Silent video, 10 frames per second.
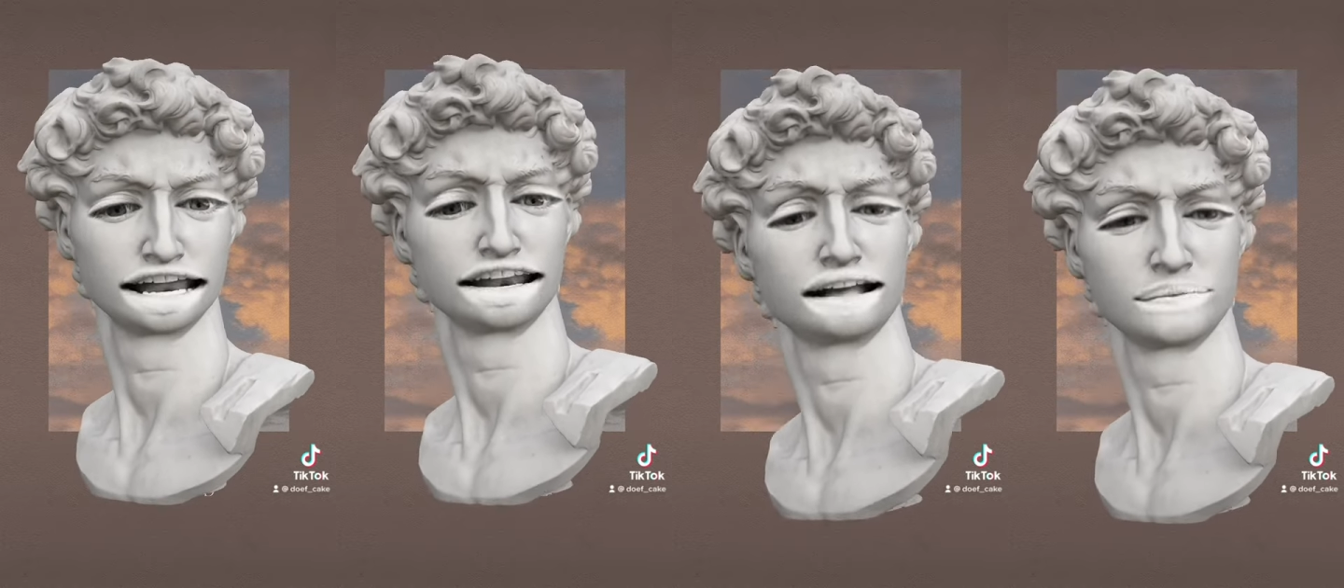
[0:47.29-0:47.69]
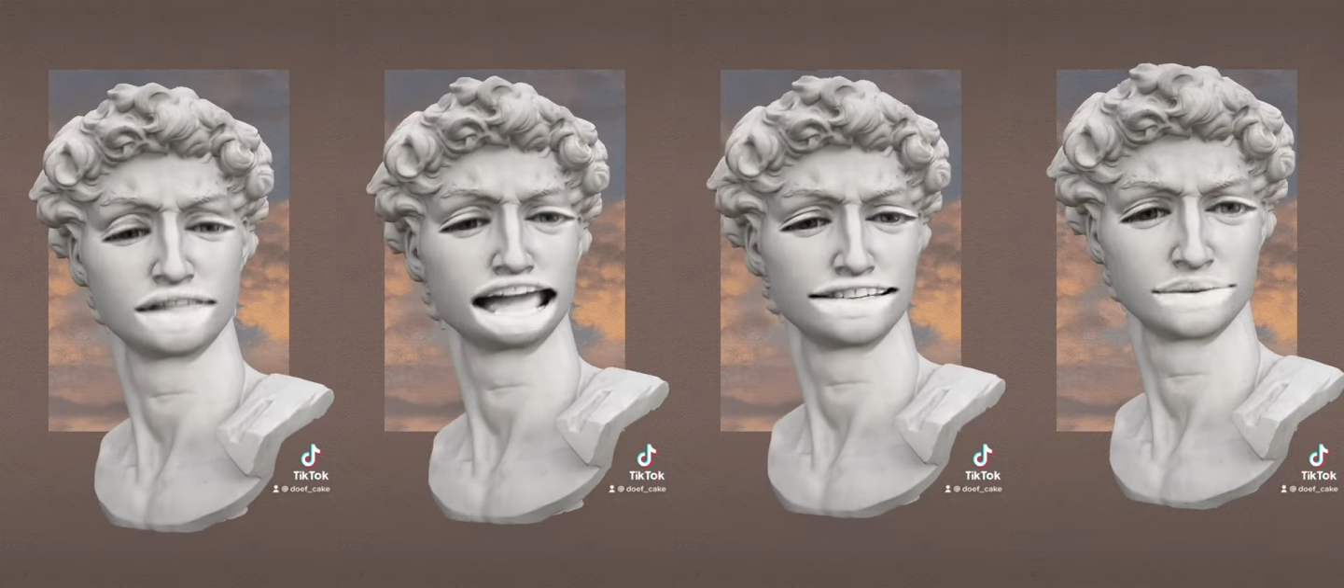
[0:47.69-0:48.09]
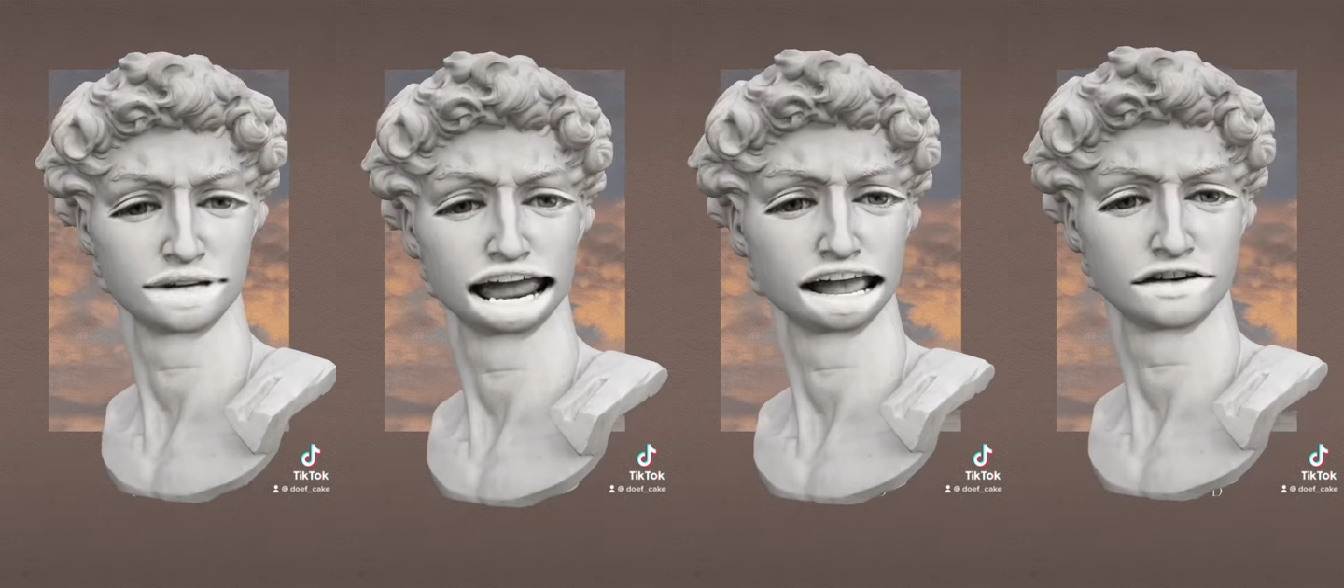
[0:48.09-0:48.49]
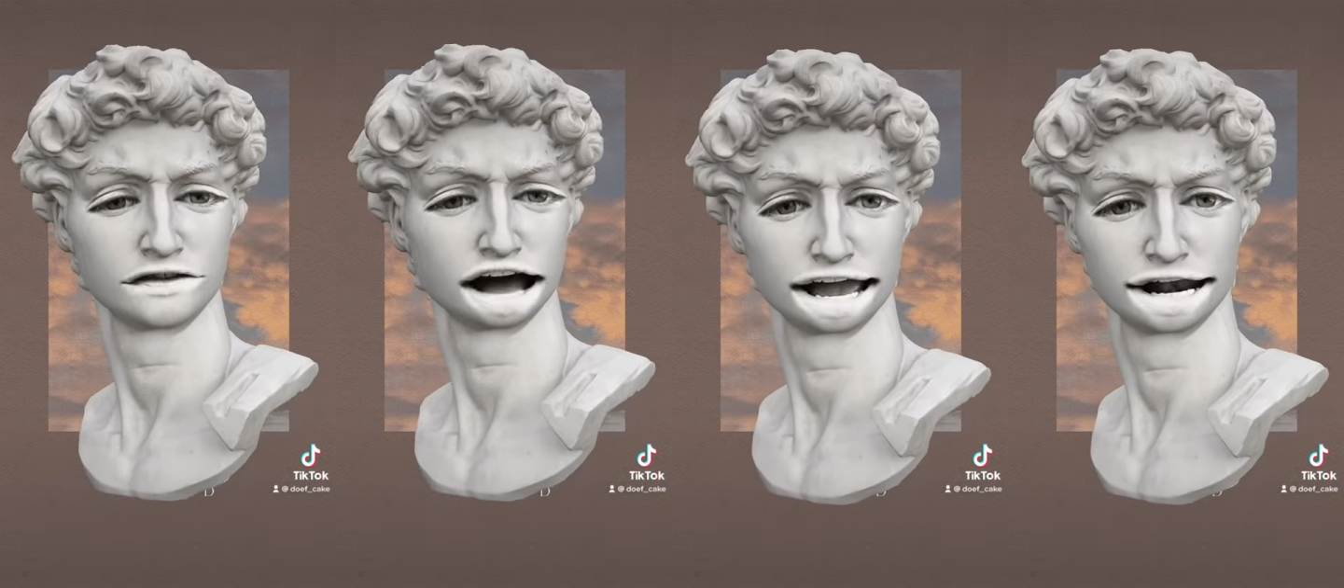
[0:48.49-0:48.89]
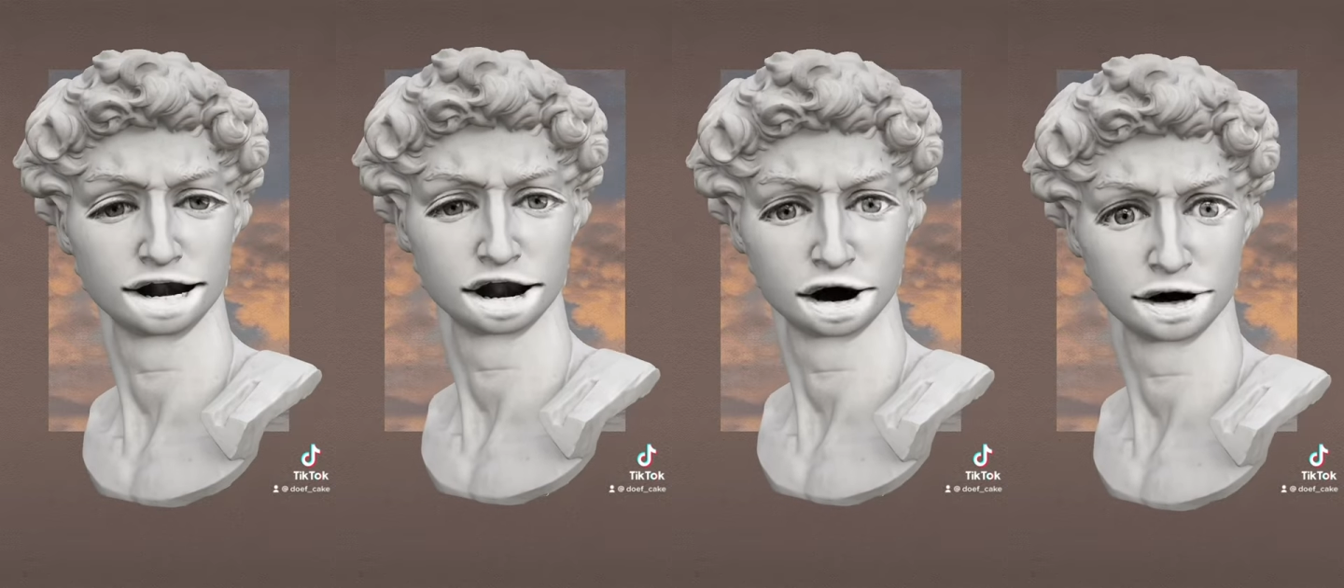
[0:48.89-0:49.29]
And he ends up taking a fucking
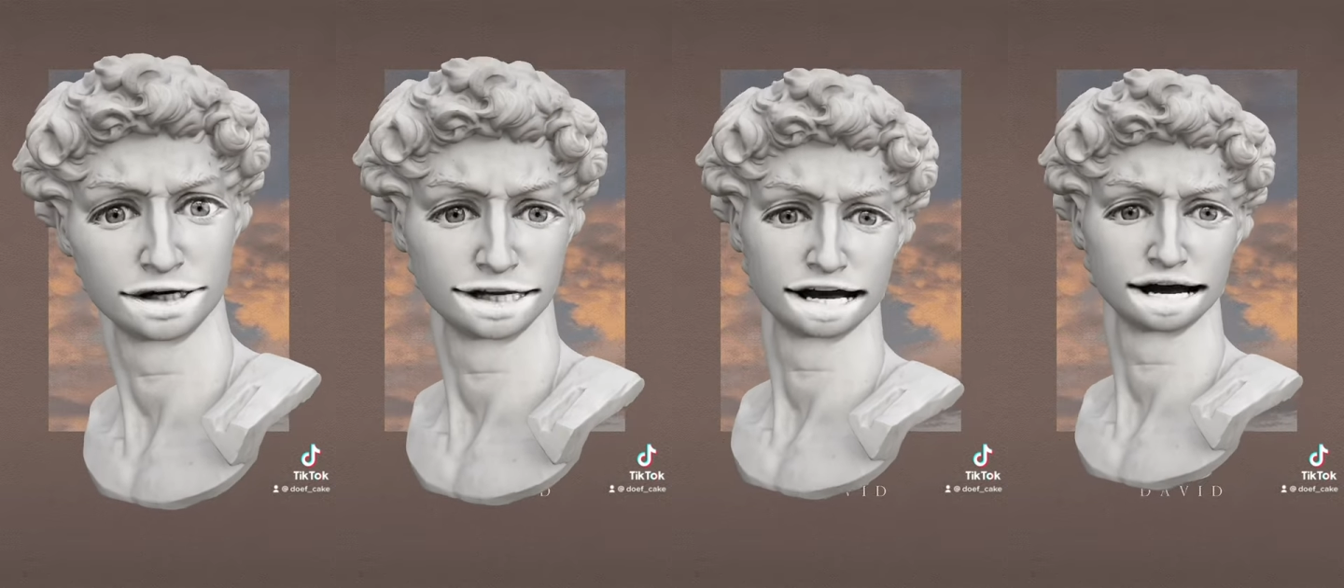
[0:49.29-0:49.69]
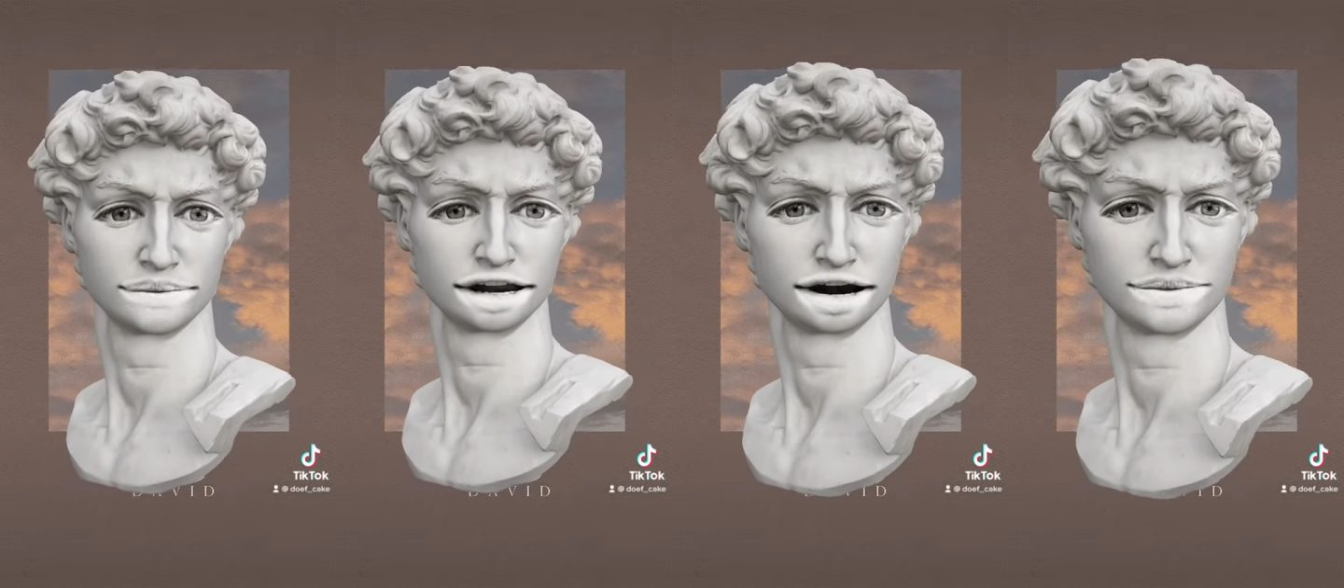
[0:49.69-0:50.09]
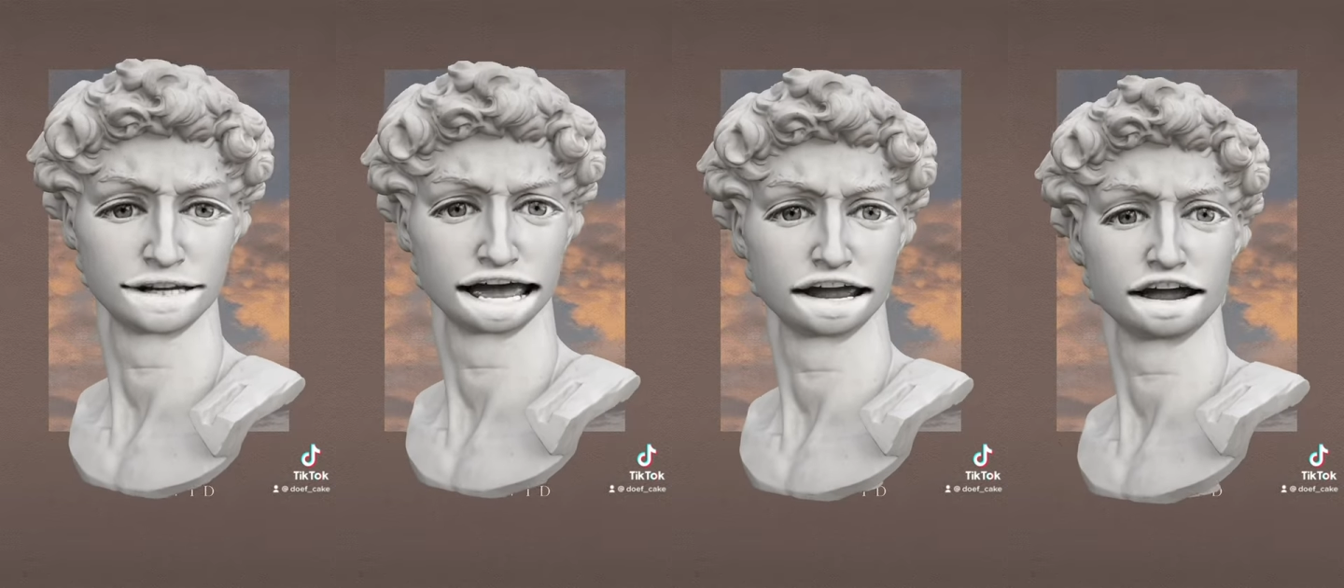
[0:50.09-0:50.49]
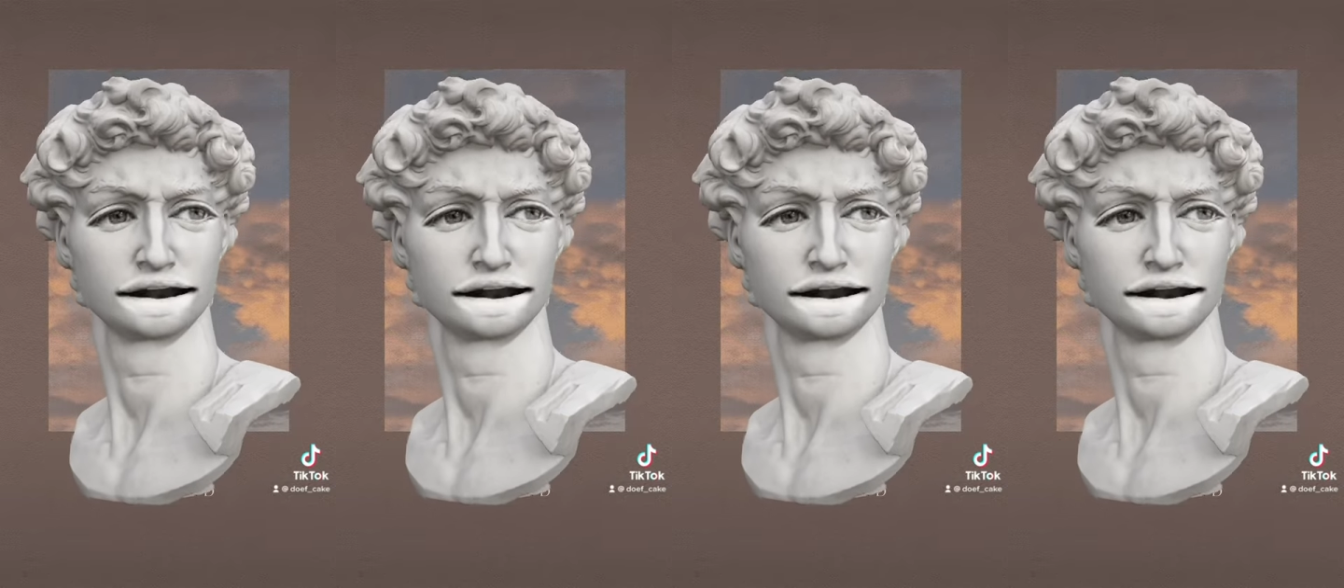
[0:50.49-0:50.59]
long time, you know what I'm saying?